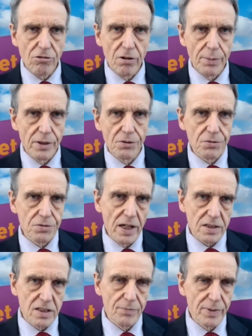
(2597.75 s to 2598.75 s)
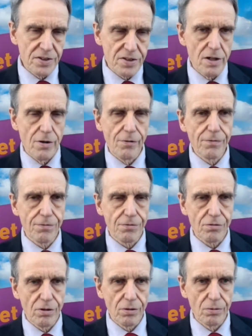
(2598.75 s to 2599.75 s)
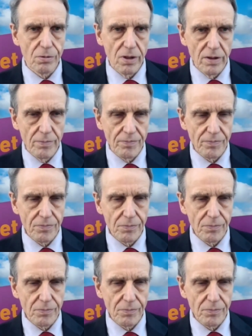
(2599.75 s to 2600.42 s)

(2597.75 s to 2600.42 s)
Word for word: criminals active myself through um,